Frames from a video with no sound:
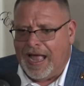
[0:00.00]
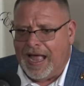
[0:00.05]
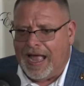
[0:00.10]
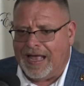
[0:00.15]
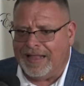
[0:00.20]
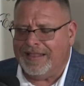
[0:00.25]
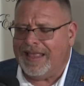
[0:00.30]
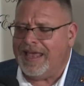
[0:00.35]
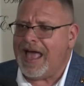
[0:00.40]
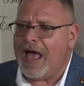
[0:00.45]

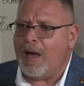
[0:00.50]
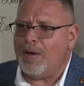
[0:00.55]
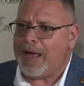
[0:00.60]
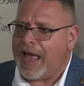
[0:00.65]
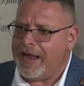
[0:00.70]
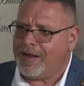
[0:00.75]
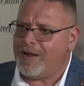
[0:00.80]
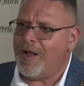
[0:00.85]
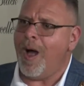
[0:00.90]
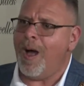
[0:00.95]
And then I,
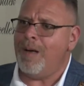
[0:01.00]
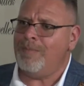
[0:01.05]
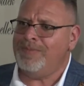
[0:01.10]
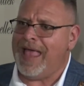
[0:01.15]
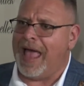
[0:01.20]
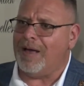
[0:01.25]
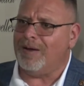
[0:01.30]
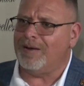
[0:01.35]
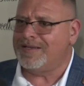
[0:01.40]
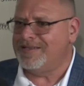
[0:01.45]
I
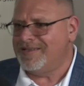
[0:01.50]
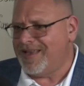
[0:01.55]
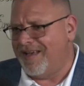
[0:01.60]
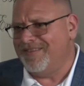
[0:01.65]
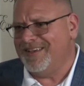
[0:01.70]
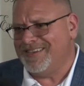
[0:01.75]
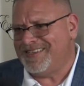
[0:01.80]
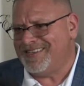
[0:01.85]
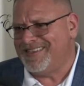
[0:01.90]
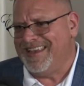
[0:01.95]
down because
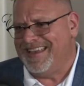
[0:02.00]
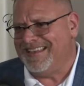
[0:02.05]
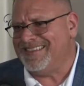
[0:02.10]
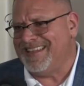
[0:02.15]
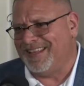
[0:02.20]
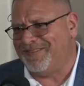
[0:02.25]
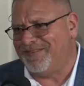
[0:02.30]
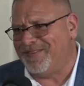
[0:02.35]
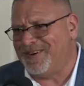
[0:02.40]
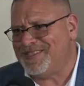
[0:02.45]
obviously it's
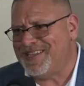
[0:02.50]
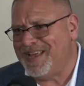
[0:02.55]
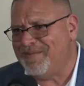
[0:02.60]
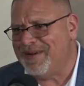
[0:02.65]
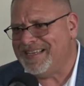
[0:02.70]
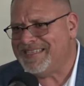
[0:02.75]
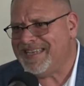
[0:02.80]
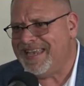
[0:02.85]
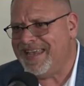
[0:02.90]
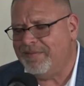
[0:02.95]
not the first time
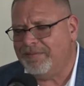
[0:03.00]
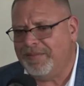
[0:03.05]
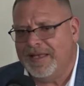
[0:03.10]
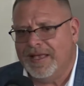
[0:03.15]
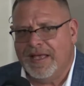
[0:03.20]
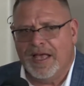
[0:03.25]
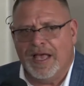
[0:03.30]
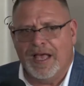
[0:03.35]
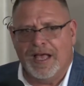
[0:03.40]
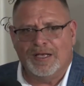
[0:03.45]
I see him.
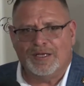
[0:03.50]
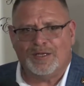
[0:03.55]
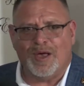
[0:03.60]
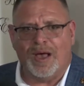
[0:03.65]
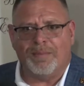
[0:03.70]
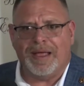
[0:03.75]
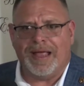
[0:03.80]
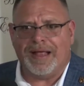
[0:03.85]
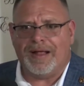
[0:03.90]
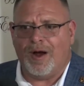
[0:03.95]
So
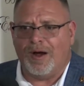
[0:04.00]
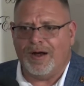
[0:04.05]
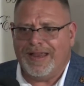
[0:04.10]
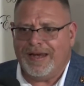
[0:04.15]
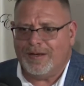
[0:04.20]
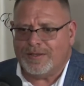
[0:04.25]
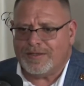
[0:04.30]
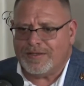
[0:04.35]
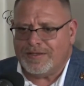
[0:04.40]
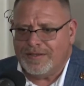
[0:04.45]
I'm like,
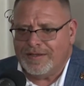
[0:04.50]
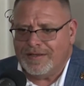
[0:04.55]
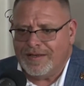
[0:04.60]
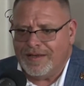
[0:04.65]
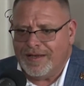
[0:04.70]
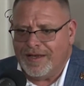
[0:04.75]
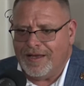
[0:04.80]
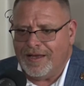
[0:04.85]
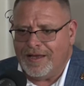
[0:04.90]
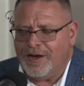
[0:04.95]
Carlitos,
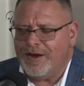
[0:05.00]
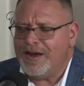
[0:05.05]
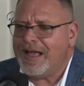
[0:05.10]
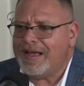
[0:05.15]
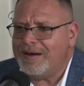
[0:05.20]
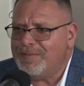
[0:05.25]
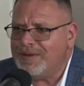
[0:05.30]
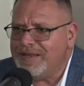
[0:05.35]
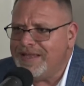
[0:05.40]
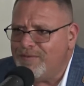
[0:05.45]
you're not
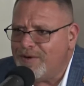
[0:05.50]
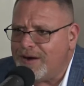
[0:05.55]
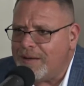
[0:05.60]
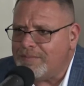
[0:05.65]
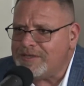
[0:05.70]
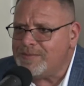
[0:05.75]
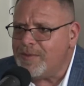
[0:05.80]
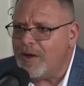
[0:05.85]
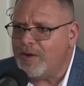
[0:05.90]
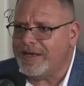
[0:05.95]
going to believe what I'm
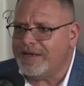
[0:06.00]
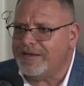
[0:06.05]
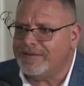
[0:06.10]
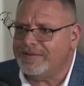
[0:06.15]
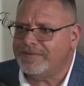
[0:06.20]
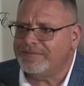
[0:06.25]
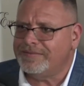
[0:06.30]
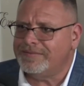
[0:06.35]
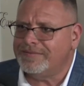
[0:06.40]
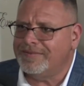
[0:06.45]
smoking.
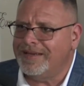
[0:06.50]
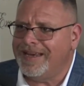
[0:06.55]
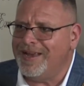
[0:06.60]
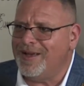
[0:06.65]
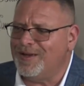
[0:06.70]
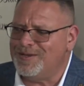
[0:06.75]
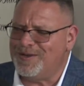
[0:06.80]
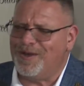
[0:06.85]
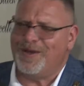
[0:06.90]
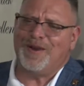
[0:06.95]
He
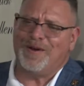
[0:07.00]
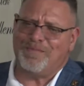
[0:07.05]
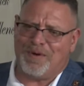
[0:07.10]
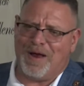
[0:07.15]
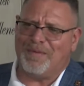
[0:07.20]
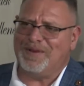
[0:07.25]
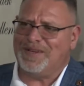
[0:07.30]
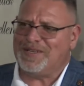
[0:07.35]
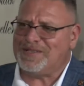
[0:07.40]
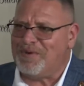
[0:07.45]
goes, Oh, you're
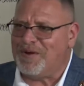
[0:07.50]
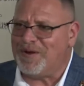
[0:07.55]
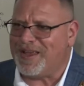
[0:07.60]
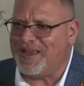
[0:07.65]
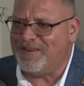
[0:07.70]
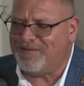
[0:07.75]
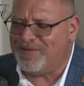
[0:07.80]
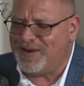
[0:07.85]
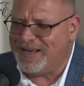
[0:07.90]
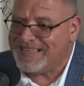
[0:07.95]
probably smoking
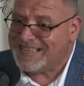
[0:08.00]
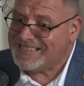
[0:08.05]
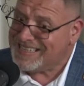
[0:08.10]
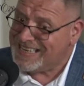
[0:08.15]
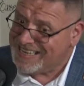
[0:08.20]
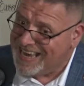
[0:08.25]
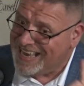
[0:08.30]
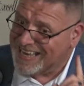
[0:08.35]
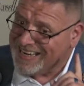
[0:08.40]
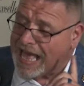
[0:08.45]
a fuente. I
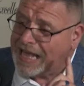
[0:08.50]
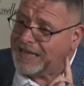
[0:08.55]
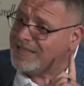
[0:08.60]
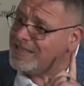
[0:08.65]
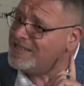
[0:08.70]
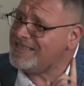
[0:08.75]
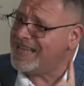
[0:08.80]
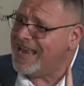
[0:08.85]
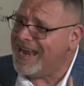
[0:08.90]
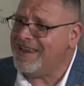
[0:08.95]
said, Yeah, not
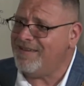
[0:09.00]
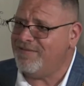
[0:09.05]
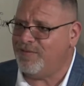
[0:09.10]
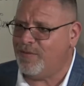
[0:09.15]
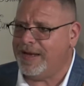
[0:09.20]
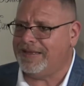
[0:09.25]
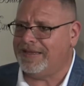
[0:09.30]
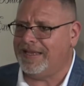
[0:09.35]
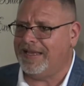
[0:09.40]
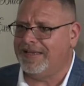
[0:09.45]
just any
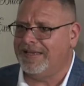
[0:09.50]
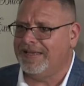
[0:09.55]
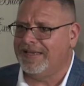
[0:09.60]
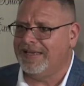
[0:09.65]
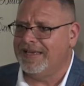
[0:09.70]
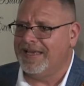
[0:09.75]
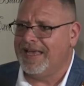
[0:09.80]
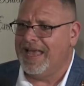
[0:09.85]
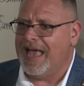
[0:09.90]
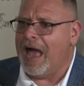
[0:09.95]
fuente.
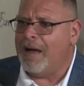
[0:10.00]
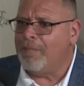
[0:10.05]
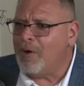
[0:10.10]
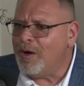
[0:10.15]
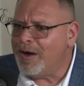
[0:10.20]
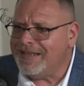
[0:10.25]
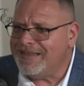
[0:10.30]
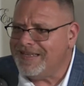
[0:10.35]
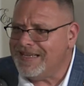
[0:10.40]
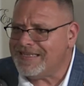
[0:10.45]
I'm
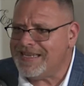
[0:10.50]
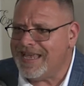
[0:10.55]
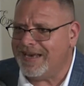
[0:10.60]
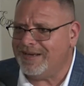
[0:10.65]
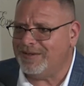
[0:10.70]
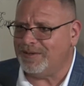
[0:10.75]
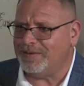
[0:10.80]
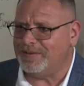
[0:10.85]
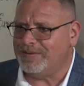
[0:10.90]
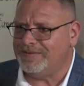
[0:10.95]
on a
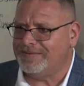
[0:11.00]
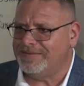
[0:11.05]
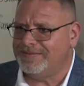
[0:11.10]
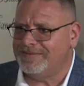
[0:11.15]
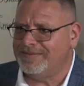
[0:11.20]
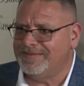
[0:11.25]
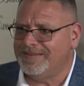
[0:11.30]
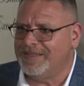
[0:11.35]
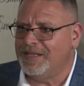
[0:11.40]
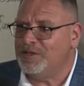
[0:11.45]
desierto
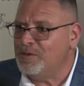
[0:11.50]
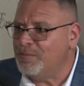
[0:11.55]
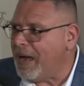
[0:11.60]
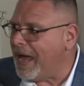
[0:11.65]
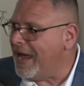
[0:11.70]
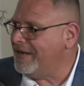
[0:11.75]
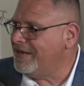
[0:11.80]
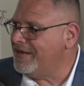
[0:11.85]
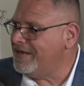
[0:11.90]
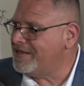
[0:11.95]
the
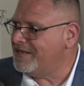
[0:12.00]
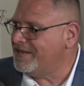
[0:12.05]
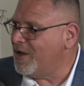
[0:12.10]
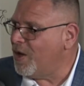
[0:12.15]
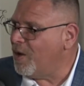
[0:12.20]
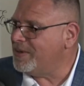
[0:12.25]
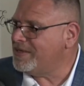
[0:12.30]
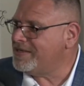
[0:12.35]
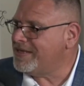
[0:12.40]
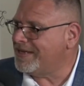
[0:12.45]
Dubai edition, the
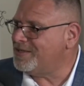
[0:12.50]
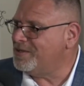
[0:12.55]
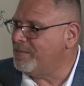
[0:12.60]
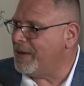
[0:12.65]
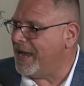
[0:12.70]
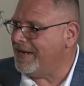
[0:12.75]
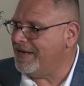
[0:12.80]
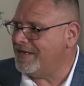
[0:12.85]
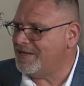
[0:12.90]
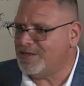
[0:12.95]
Opus X
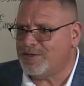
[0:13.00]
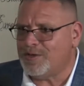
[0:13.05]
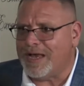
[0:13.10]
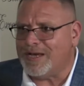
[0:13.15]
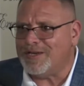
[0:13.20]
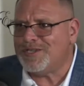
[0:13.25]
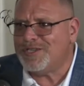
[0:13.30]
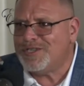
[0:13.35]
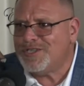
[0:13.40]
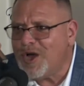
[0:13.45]
Dubai edition. So I
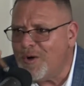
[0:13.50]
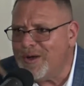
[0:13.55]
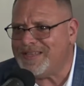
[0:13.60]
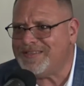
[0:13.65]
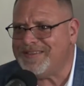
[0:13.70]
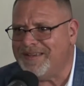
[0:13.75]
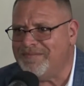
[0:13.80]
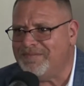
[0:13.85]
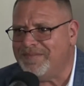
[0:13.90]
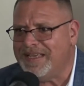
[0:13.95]
show it
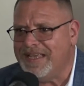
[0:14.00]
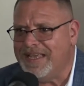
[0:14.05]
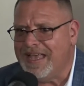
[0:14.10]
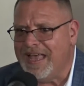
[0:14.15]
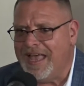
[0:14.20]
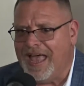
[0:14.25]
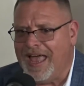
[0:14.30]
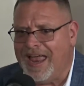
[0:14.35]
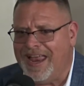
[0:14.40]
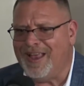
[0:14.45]
to him.
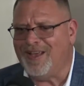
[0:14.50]
he